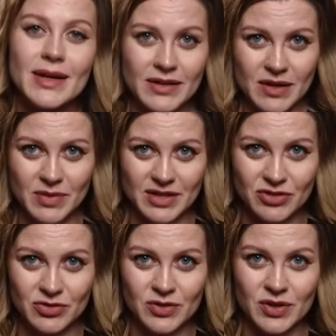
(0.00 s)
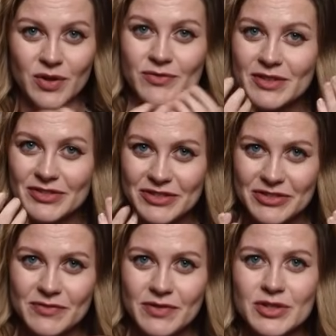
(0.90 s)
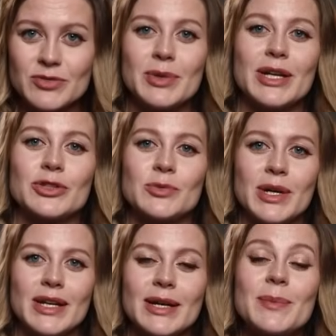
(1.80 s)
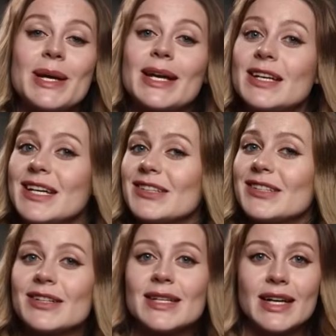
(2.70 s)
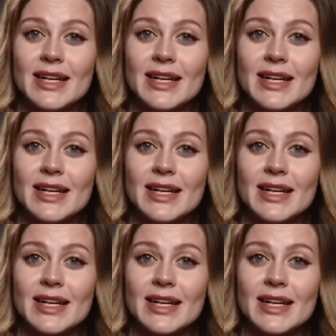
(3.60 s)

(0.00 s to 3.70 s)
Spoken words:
The Registry Office is the first place where, in many cases,